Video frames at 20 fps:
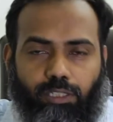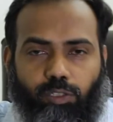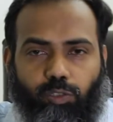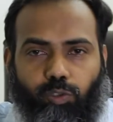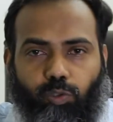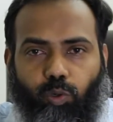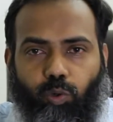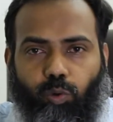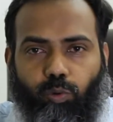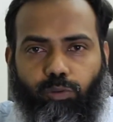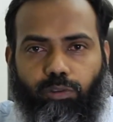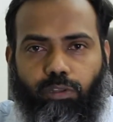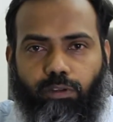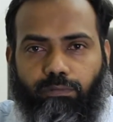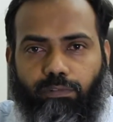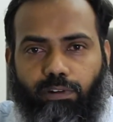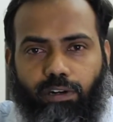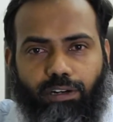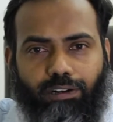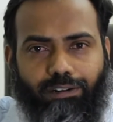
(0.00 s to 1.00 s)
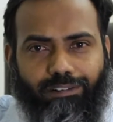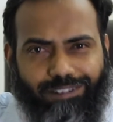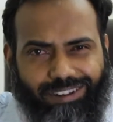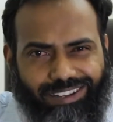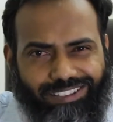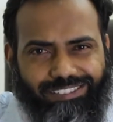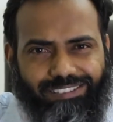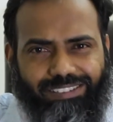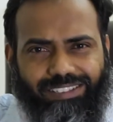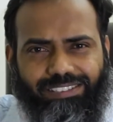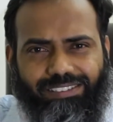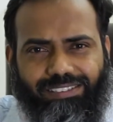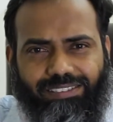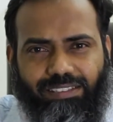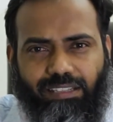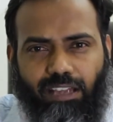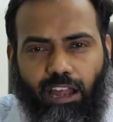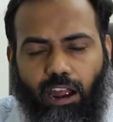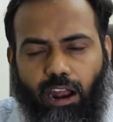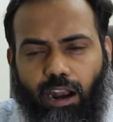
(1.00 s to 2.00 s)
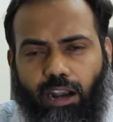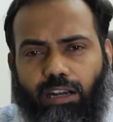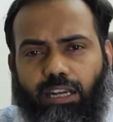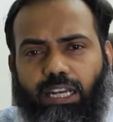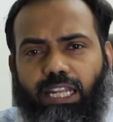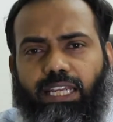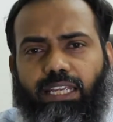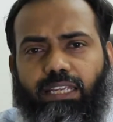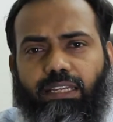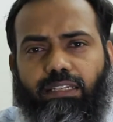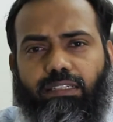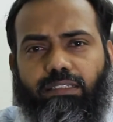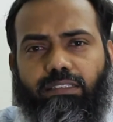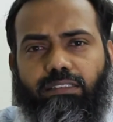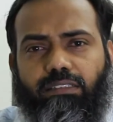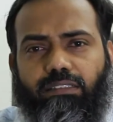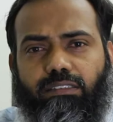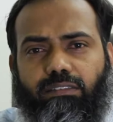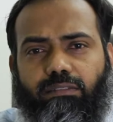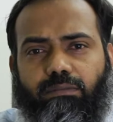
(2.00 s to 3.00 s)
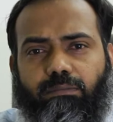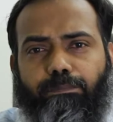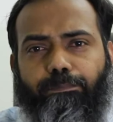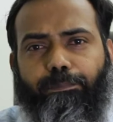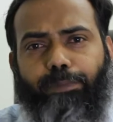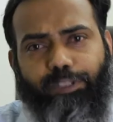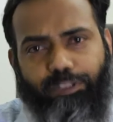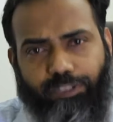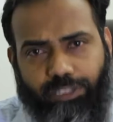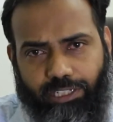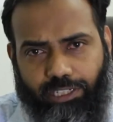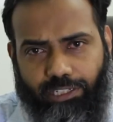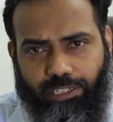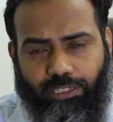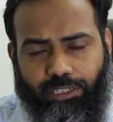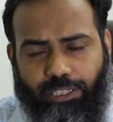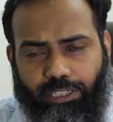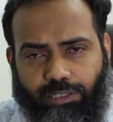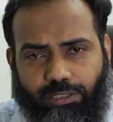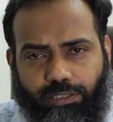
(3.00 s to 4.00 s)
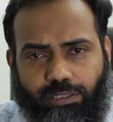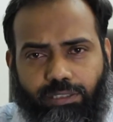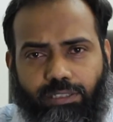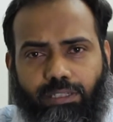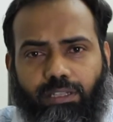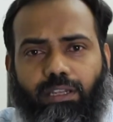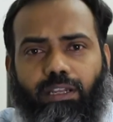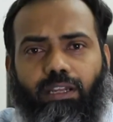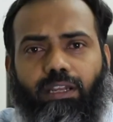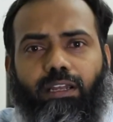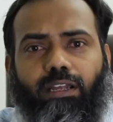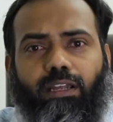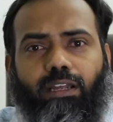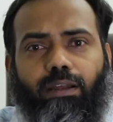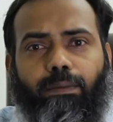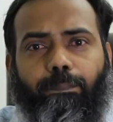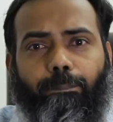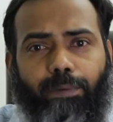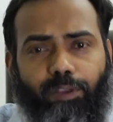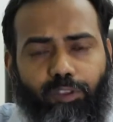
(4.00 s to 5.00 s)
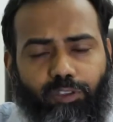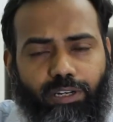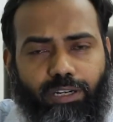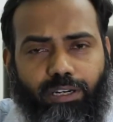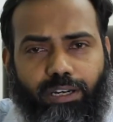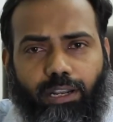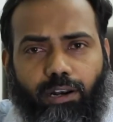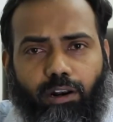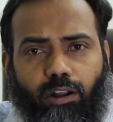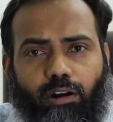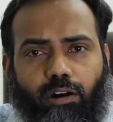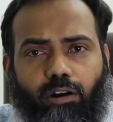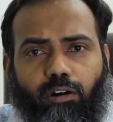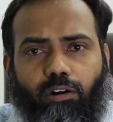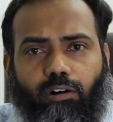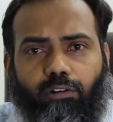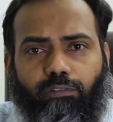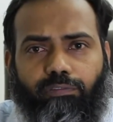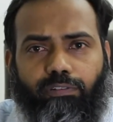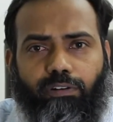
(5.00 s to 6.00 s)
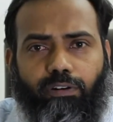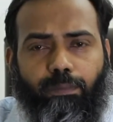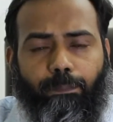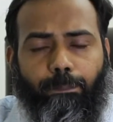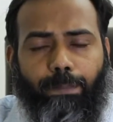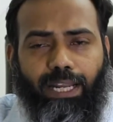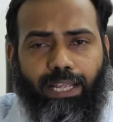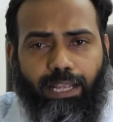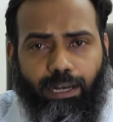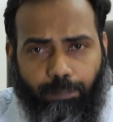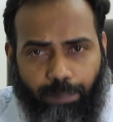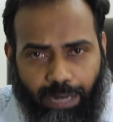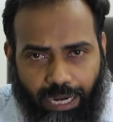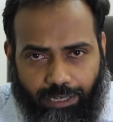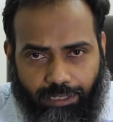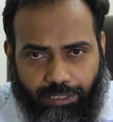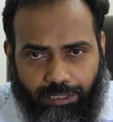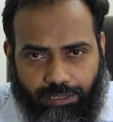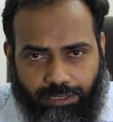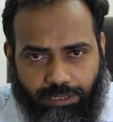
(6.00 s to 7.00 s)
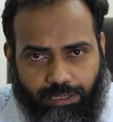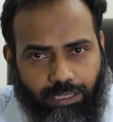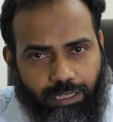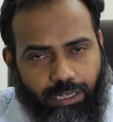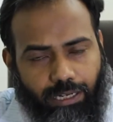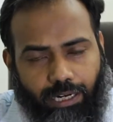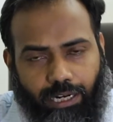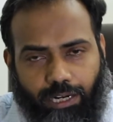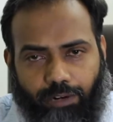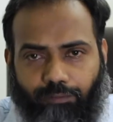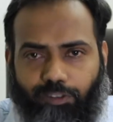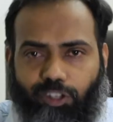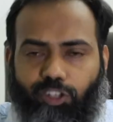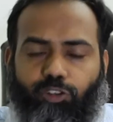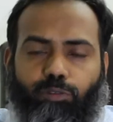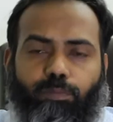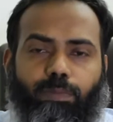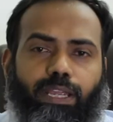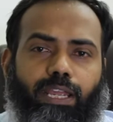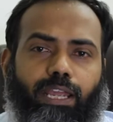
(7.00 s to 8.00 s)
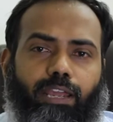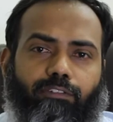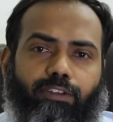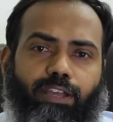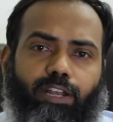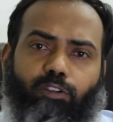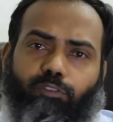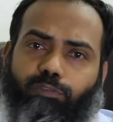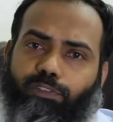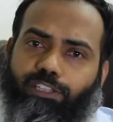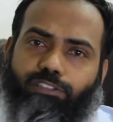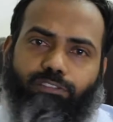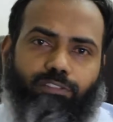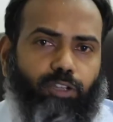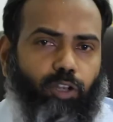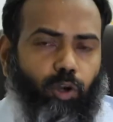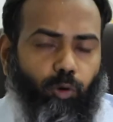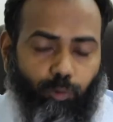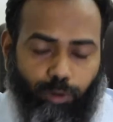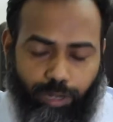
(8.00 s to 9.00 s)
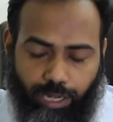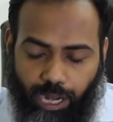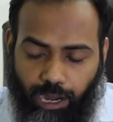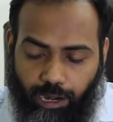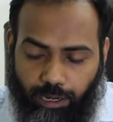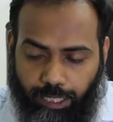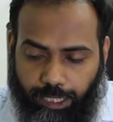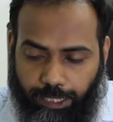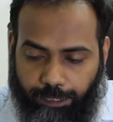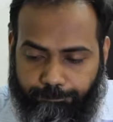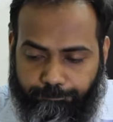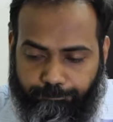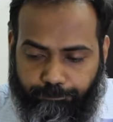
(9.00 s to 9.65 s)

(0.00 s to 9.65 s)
So the word trust is hardly present in this present era of medical practice, and we should be aware of this ground reality.